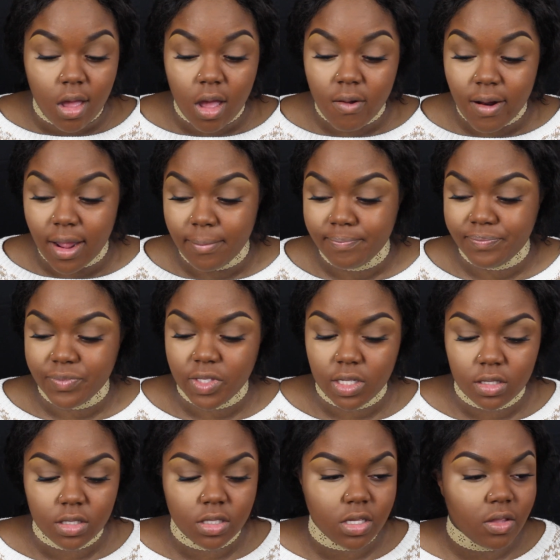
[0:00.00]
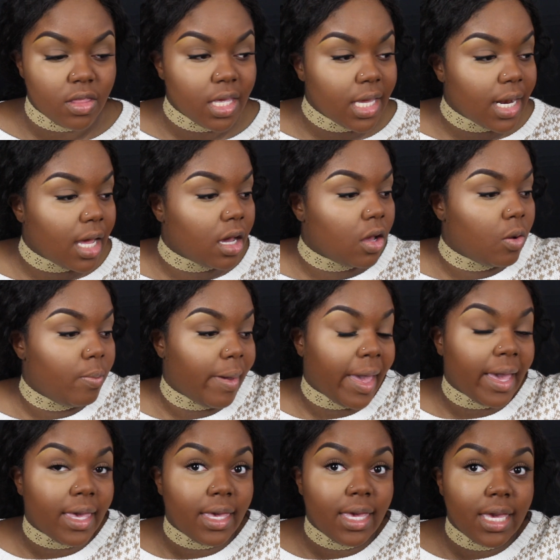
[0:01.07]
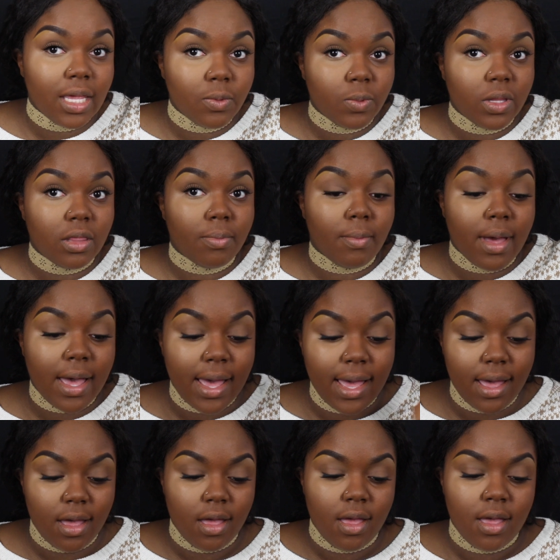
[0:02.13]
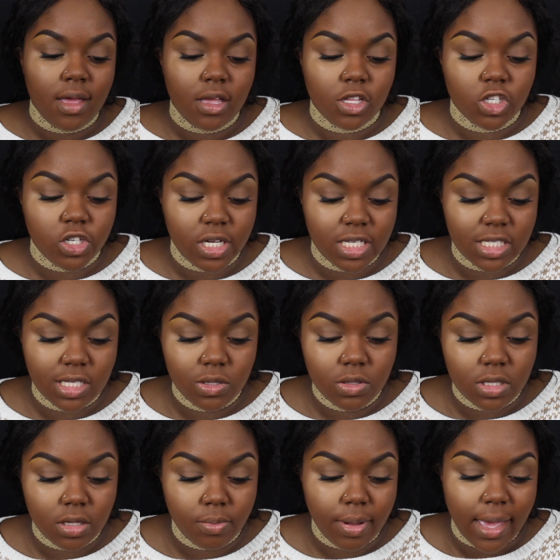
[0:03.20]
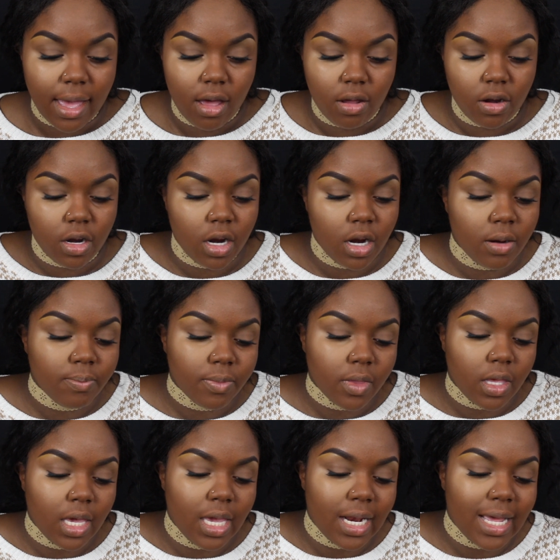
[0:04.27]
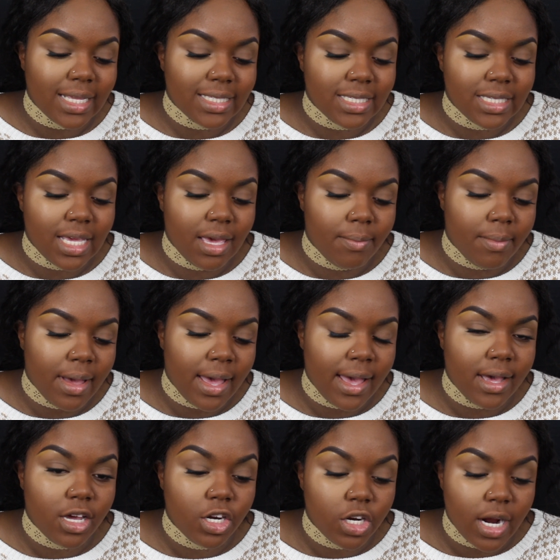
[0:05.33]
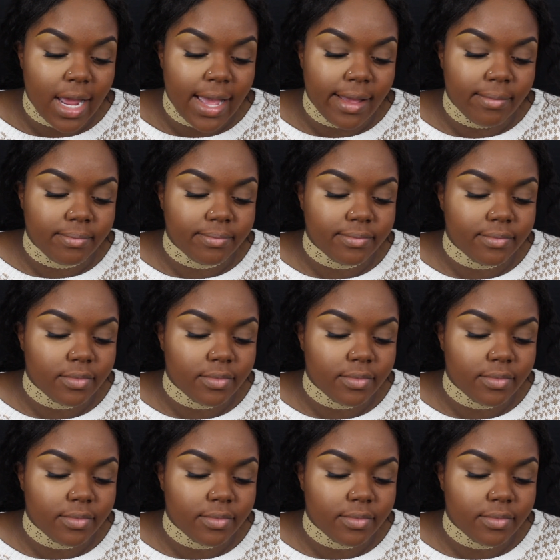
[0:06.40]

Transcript: Alright, so then I go back in with my translucent powder and I set my under eye.